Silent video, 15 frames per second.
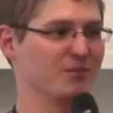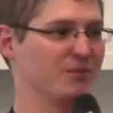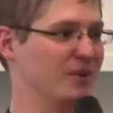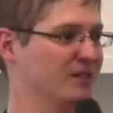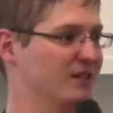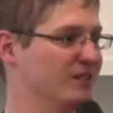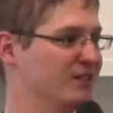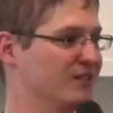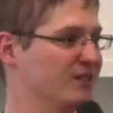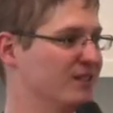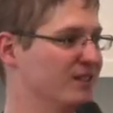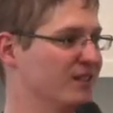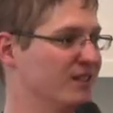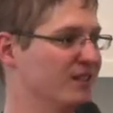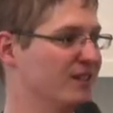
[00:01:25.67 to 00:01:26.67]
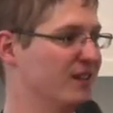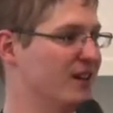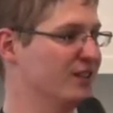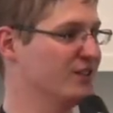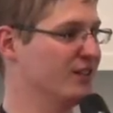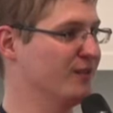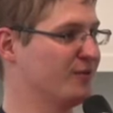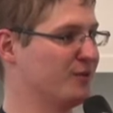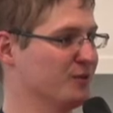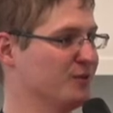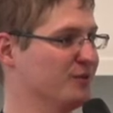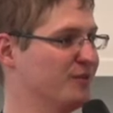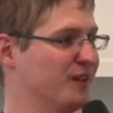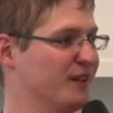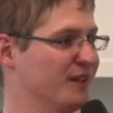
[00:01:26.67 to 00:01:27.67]
but it's uh, larger than
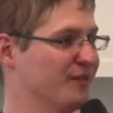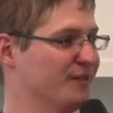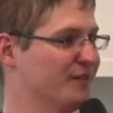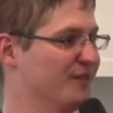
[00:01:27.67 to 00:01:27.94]
45.